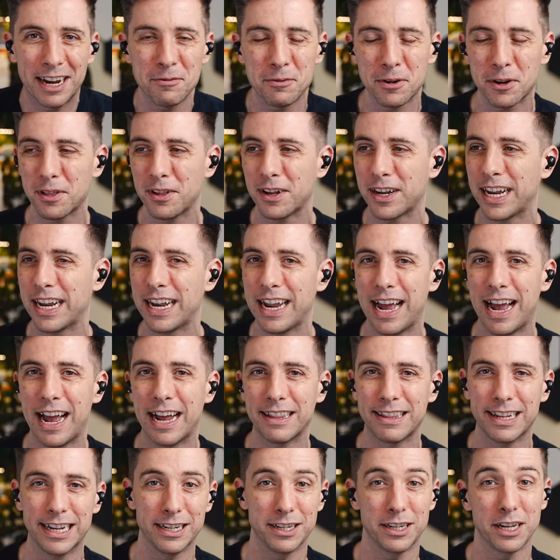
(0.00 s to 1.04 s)
We're looking
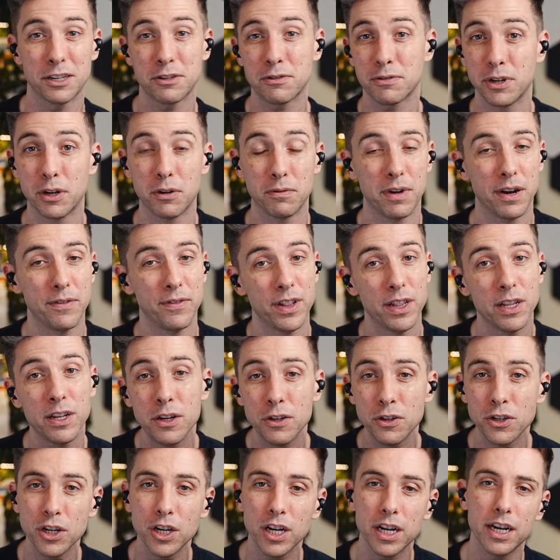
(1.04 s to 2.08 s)
at the Industrial
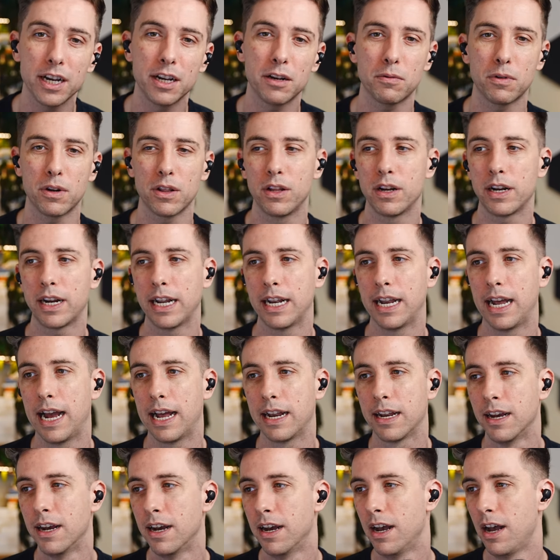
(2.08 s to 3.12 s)
Revolution, we're looking at